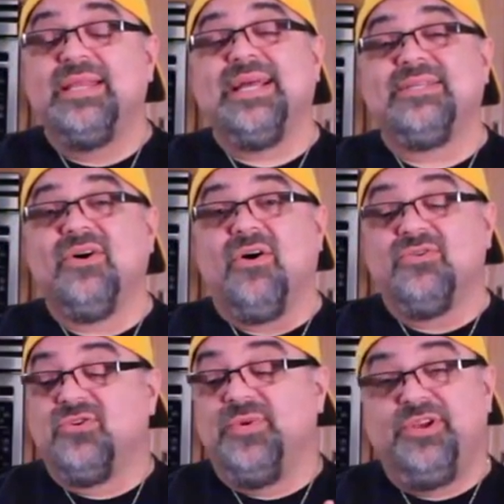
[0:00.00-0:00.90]
that's
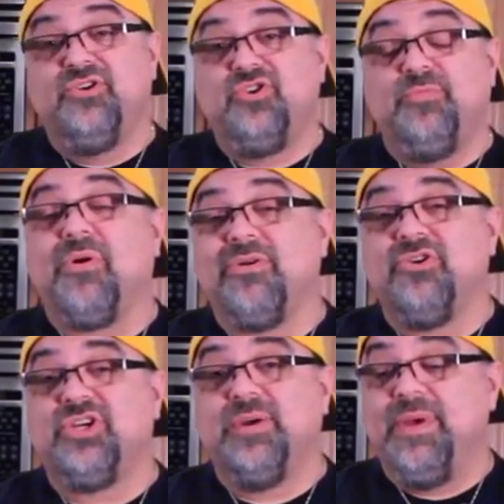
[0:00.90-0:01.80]
also in YouTube
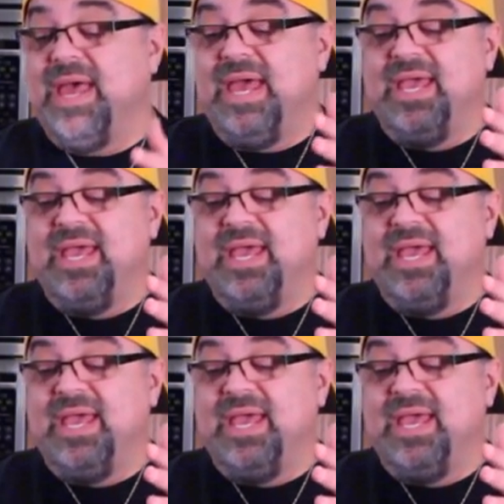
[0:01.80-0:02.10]
partnership.